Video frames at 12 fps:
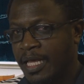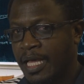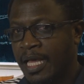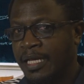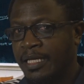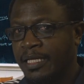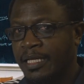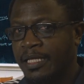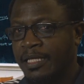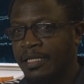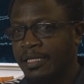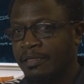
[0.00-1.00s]
And uh,
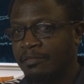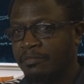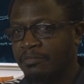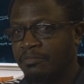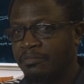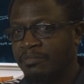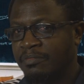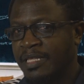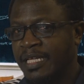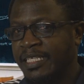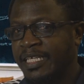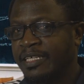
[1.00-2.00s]

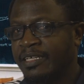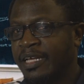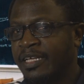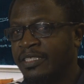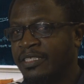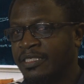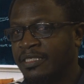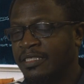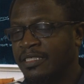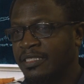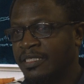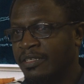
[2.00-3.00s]
that encourages
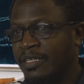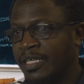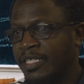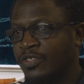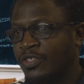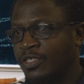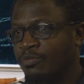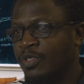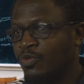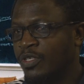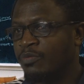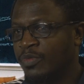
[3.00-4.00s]
the relationship
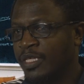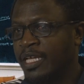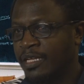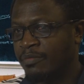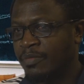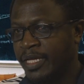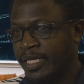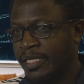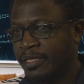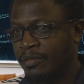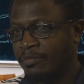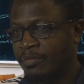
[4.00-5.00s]
between me and my,
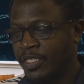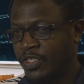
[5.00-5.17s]
my